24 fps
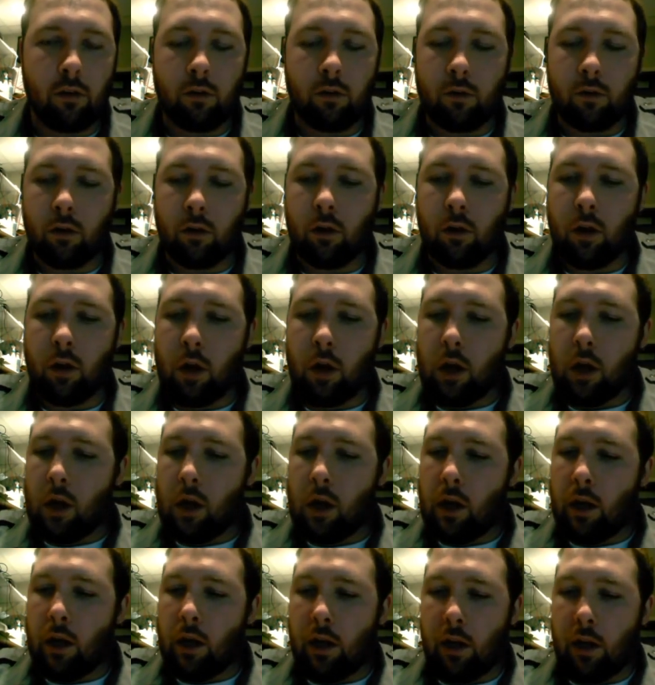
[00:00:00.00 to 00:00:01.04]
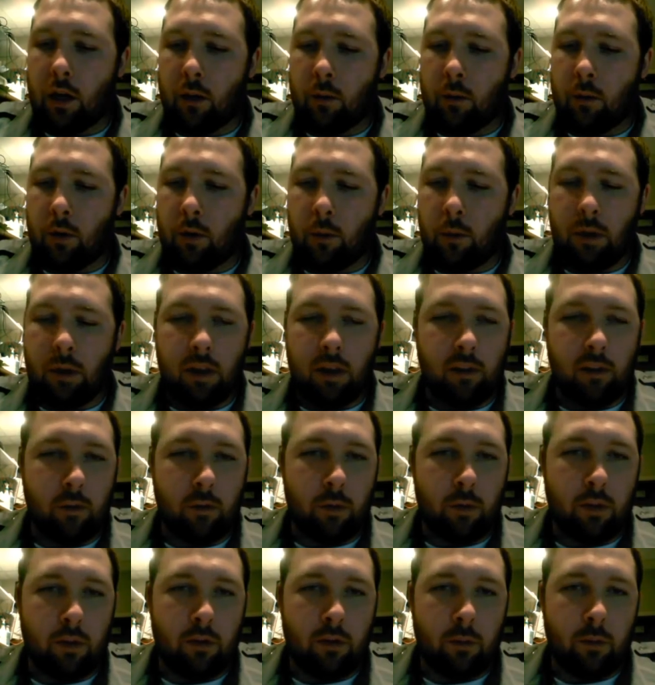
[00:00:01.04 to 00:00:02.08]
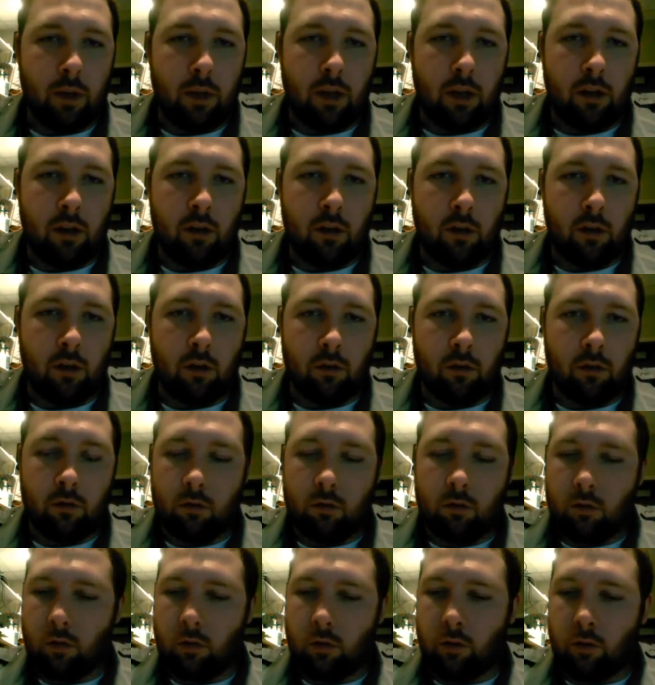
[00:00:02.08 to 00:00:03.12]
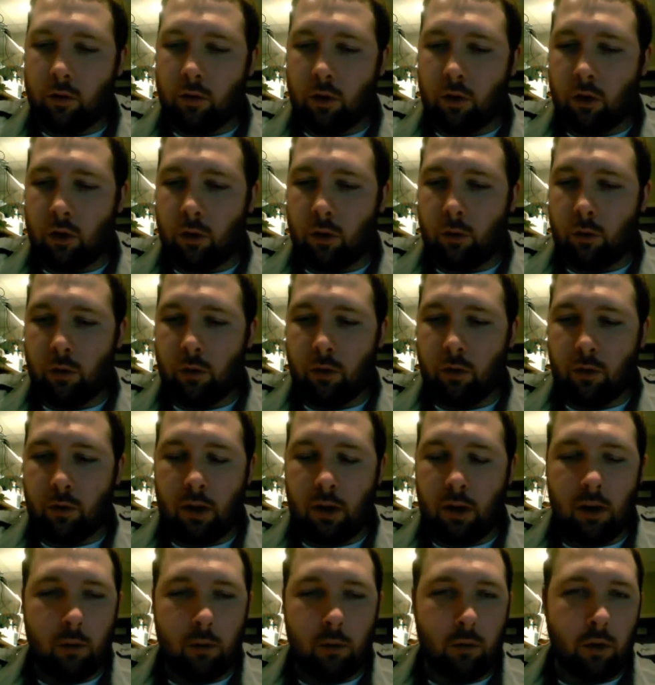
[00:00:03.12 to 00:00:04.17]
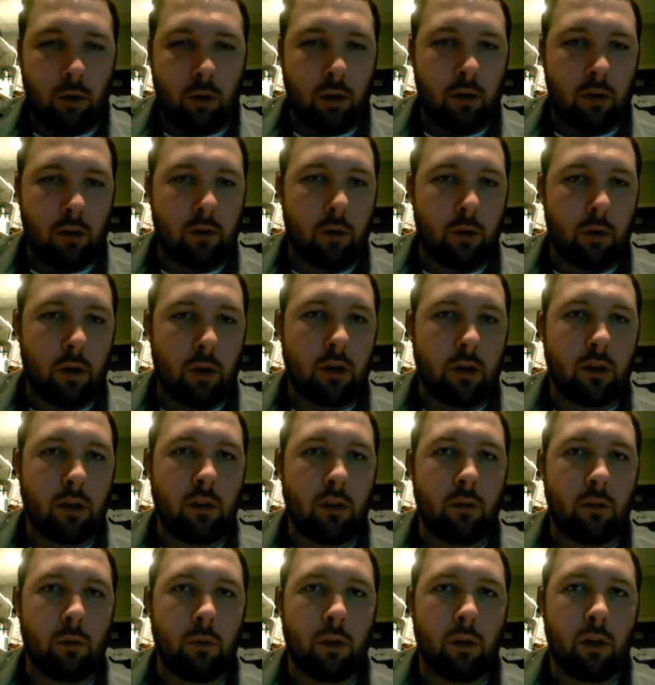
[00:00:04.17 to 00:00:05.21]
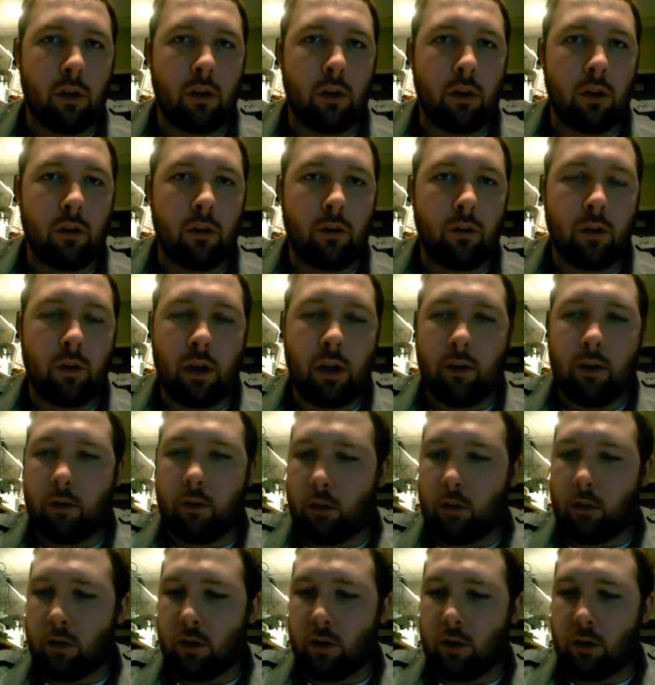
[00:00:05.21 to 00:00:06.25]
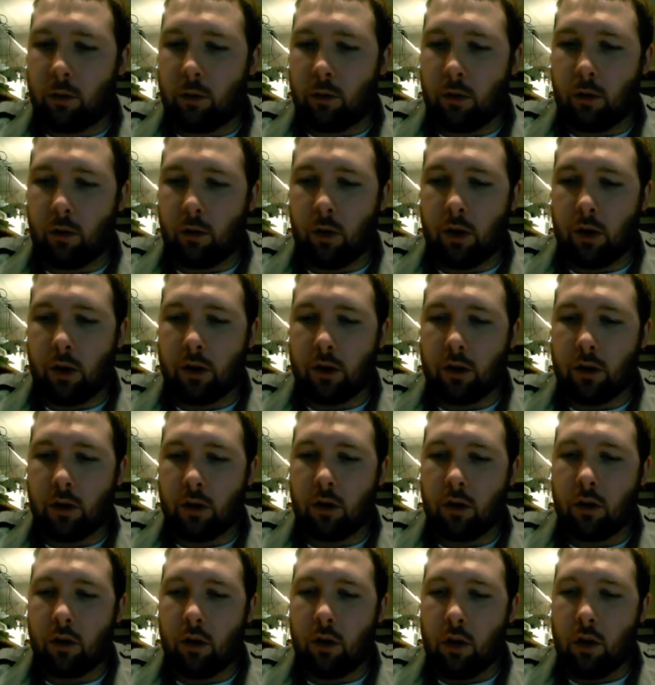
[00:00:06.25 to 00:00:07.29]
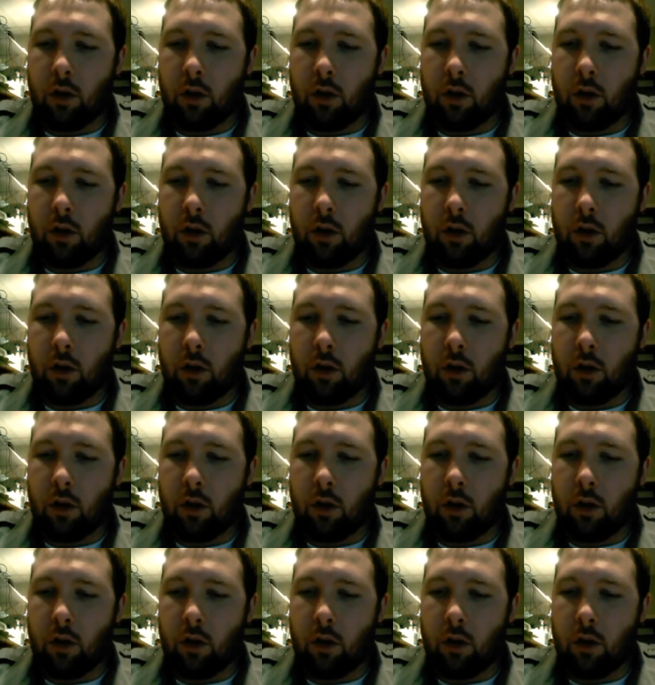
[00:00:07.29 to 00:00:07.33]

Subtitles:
So, I mean, he's a busy man. Don't overload him with random, pointless questions. But if you have a legitimate question,